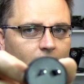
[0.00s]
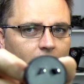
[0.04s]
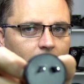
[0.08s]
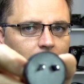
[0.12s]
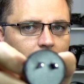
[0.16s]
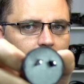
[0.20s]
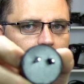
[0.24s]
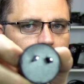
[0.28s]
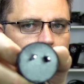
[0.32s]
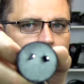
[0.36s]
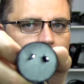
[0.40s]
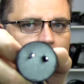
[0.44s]

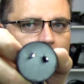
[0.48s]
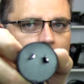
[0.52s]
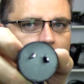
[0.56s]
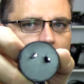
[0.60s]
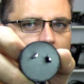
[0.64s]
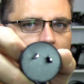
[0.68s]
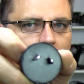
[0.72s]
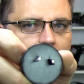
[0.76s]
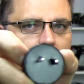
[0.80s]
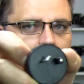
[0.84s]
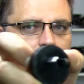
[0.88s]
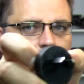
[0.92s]
They look like
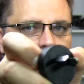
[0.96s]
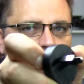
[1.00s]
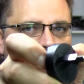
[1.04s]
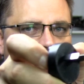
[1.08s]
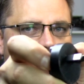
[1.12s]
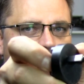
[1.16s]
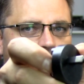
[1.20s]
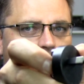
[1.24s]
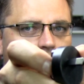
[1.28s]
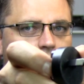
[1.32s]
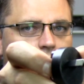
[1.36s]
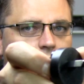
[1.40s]
that. They're kind of
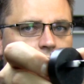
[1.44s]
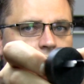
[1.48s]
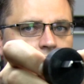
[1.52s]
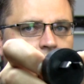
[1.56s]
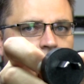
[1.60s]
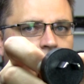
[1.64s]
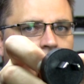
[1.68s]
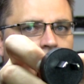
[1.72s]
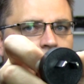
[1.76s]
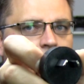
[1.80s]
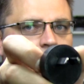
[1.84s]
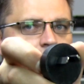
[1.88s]
angled.
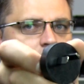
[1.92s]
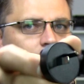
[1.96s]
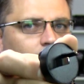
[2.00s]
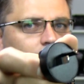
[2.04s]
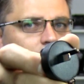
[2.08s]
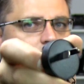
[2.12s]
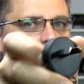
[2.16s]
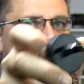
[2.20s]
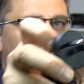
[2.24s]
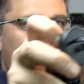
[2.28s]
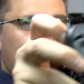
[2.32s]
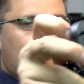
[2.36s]
So
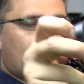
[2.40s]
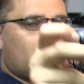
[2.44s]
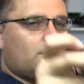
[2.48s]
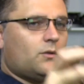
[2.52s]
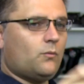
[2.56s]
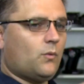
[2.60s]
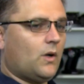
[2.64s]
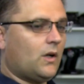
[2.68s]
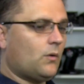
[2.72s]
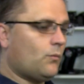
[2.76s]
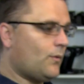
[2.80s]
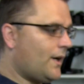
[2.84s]
there's really only
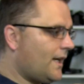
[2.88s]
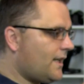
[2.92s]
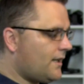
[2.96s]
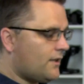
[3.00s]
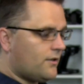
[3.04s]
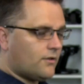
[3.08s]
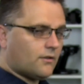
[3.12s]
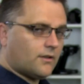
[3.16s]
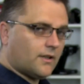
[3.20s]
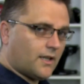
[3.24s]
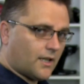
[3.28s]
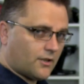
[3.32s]
one way
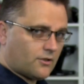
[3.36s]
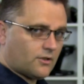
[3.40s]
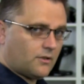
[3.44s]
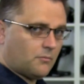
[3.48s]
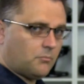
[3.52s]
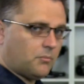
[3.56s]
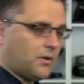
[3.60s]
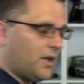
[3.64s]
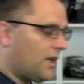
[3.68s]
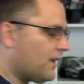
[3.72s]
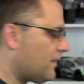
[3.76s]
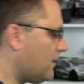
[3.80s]
that you can actually
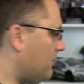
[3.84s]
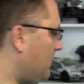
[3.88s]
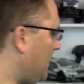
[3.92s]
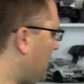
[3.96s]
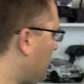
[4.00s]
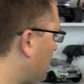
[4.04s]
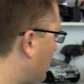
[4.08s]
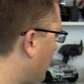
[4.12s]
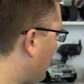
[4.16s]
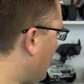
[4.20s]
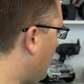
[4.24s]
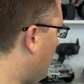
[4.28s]
plug them
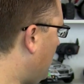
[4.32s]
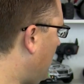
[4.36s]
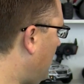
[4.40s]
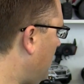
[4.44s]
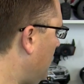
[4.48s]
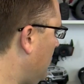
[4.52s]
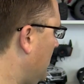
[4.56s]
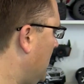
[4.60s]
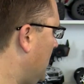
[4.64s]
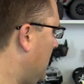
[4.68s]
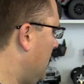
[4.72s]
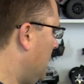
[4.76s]
into the
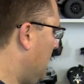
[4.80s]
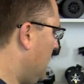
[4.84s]
wall.